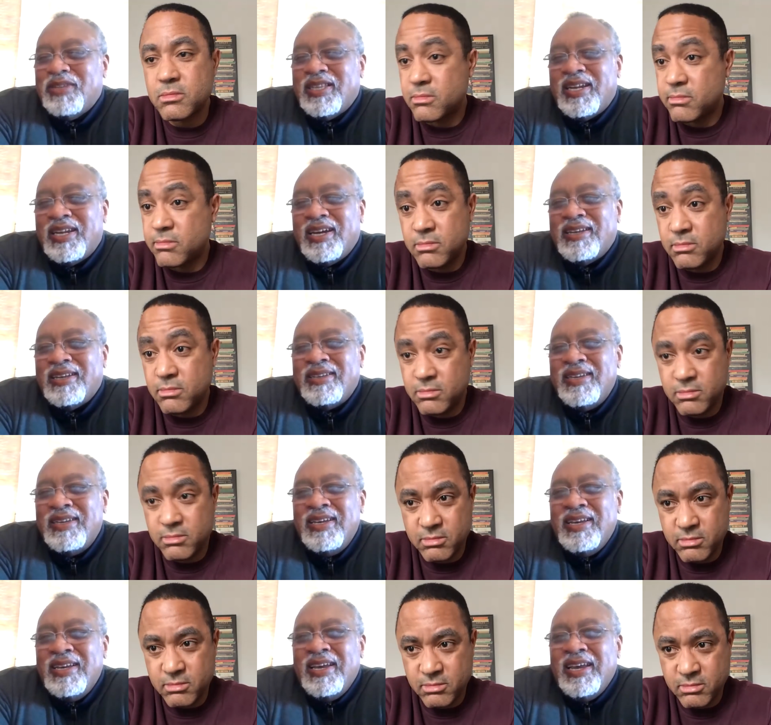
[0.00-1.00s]
Speaker 1: that I
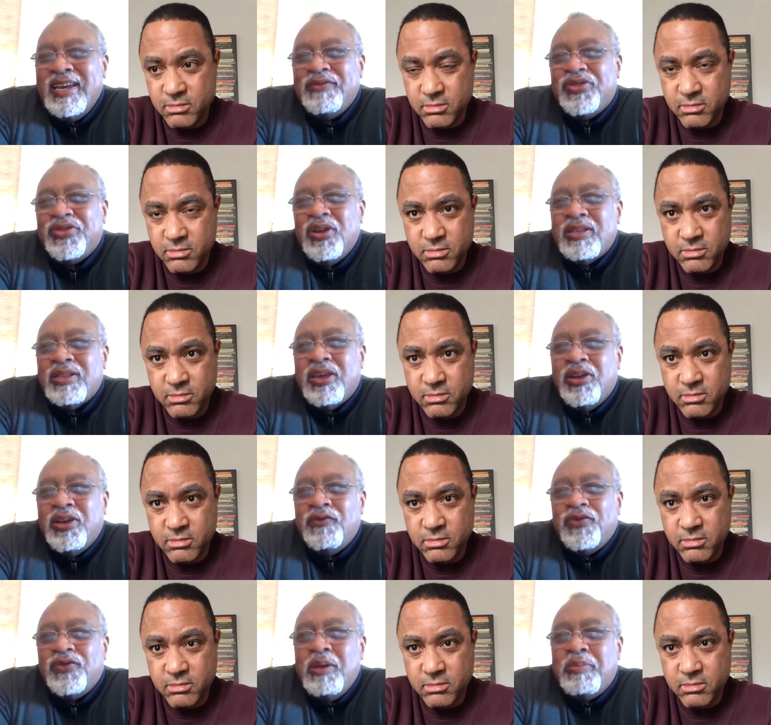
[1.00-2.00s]
have thought
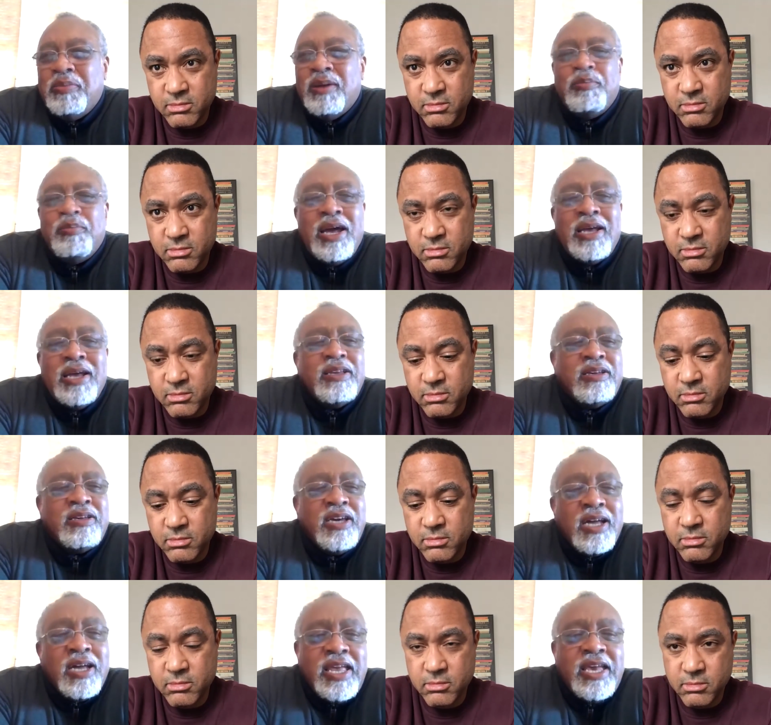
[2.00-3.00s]
carefully about. My
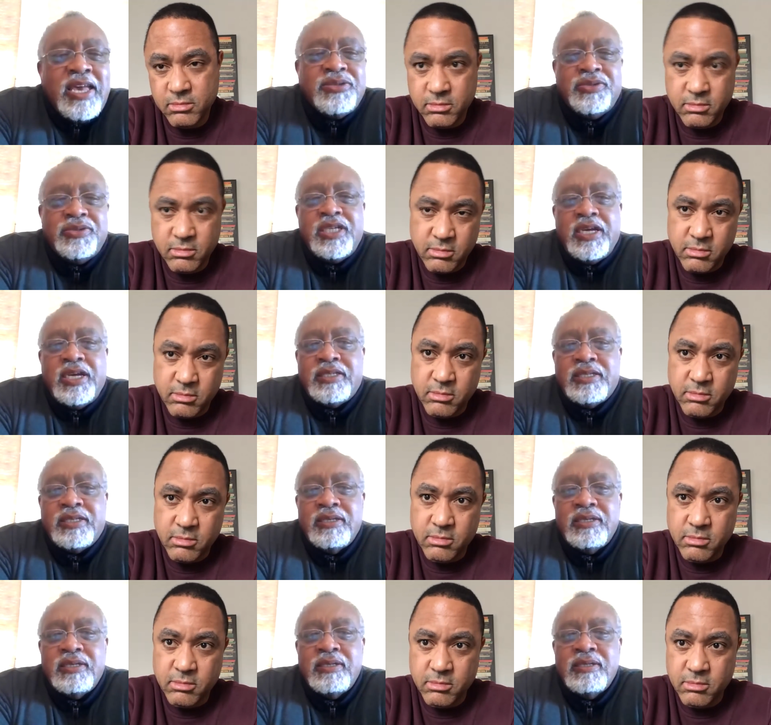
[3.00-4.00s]
gut answer is yes.
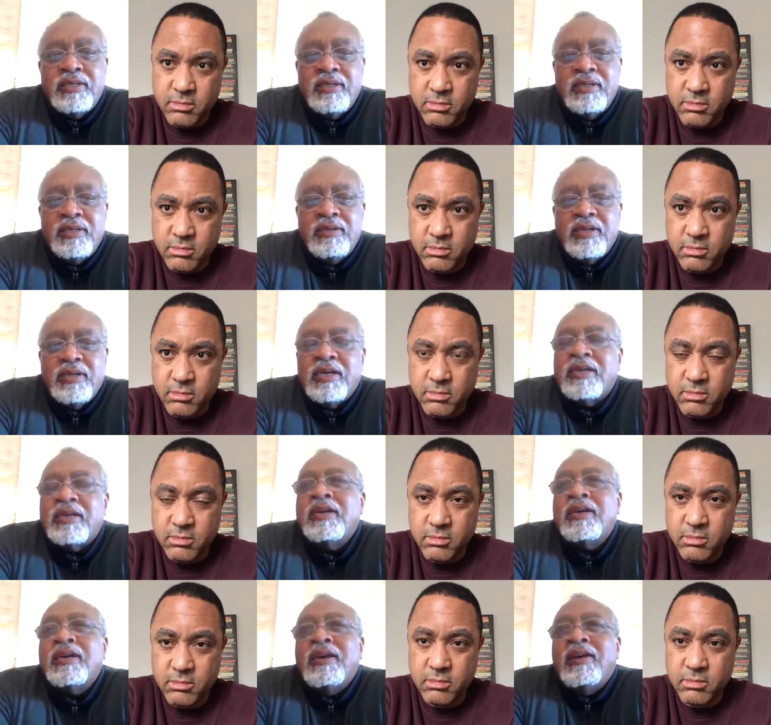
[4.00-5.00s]
Okay.
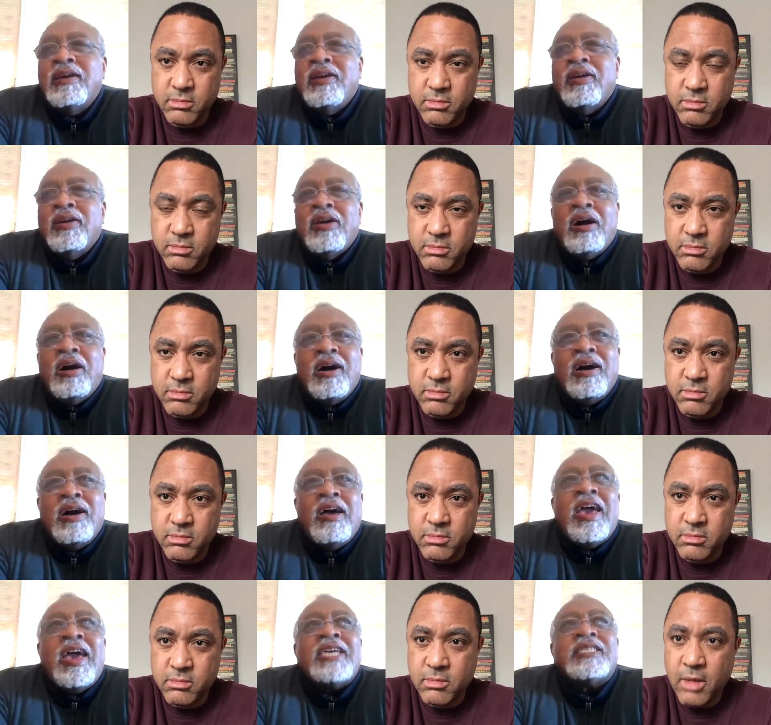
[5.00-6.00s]
Hmm.
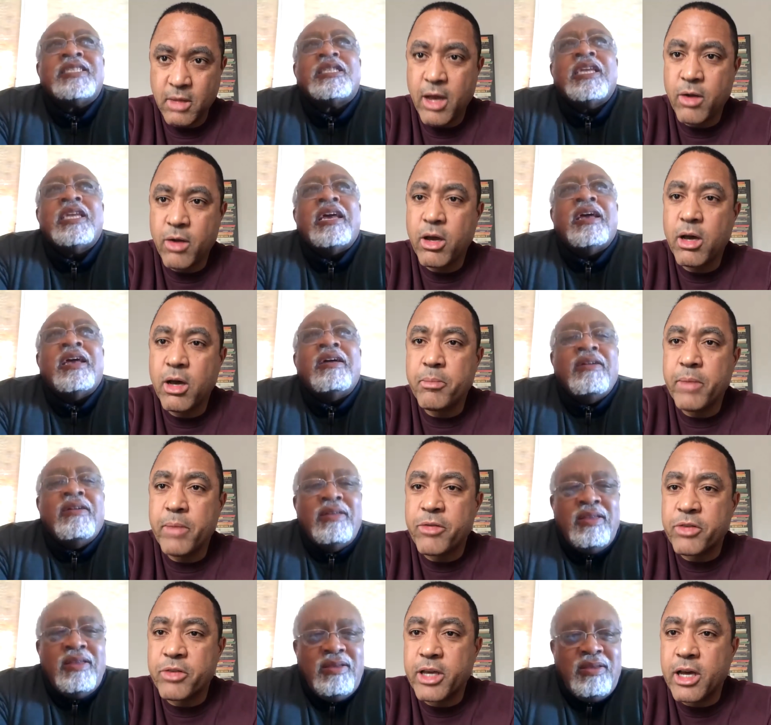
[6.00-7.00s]
Uh,
Speaker 2: as, as an
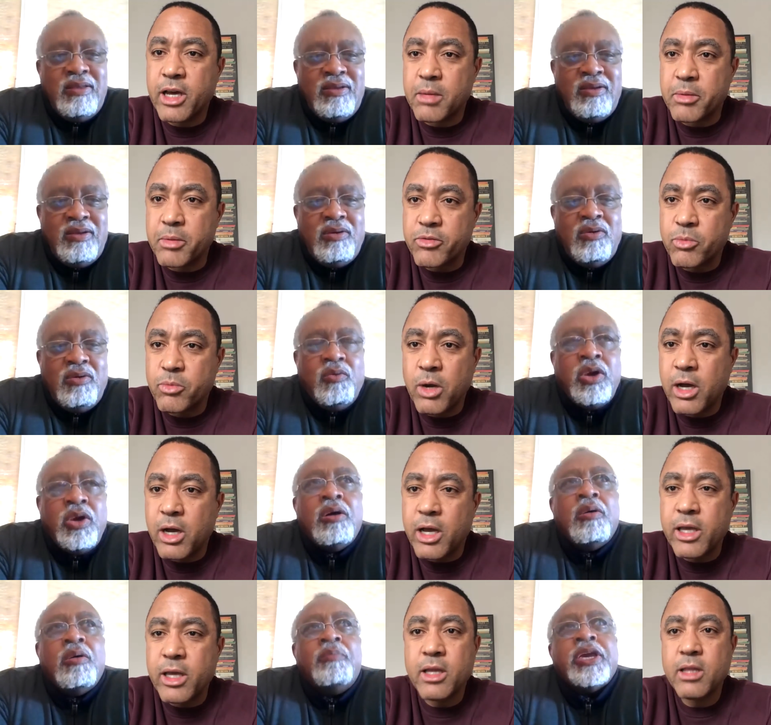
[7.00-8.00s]
economist, why?
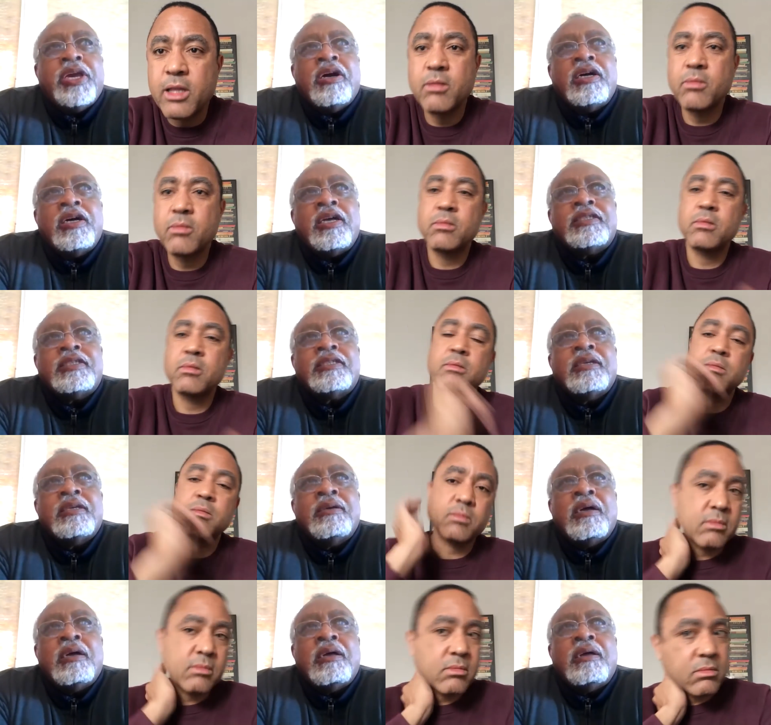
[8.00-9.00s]
Well,
Speaker 1: because
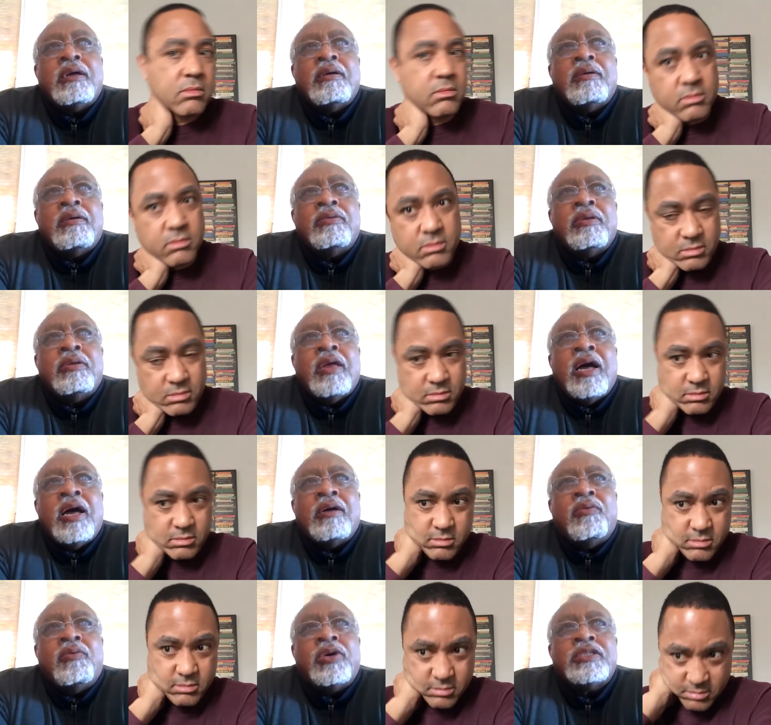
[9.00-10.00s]
uh,
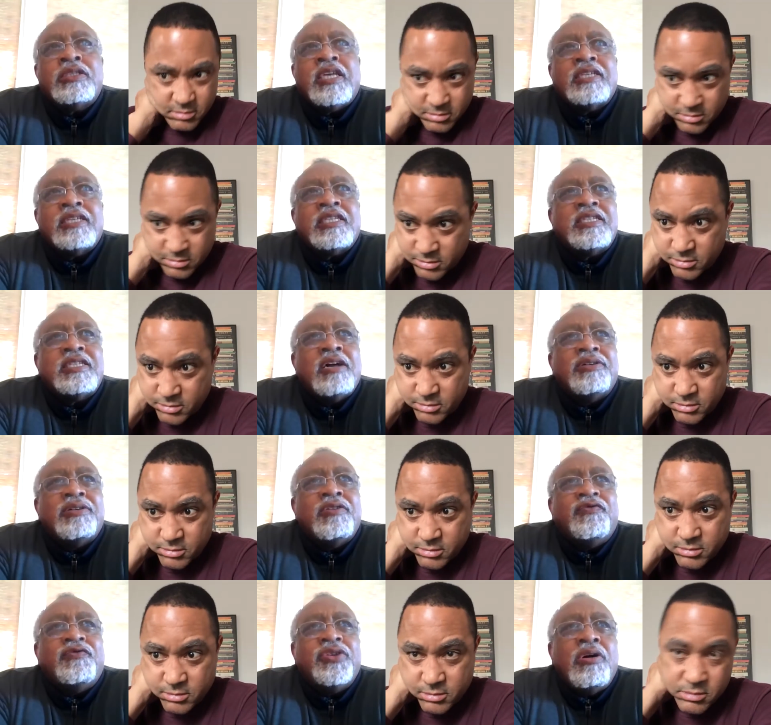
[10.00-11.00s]
one size is not going
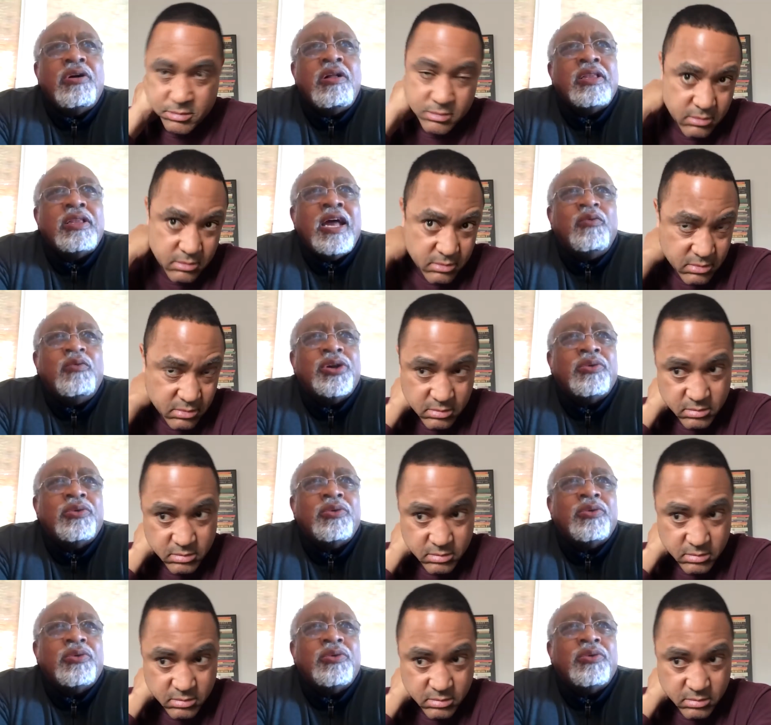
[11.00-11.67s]
to fit all, and I want to